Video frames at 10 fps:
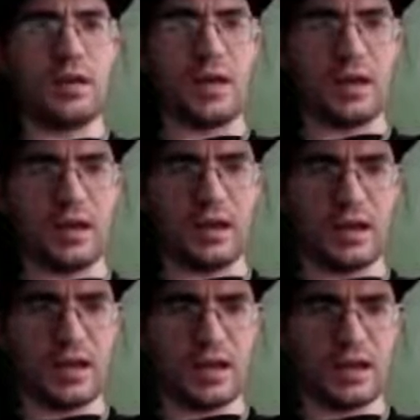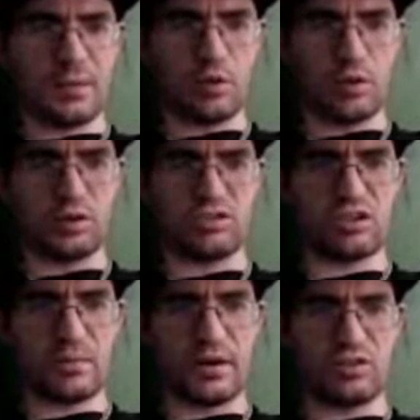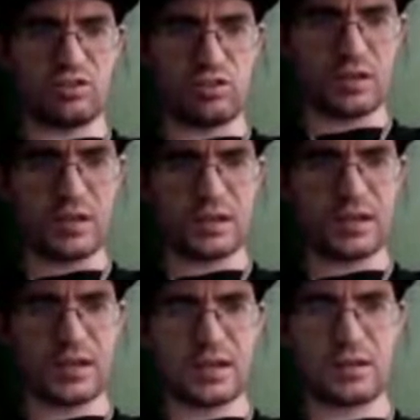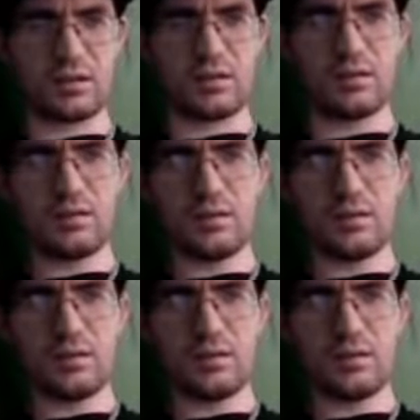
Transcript: And again, I'm going to share my screen again.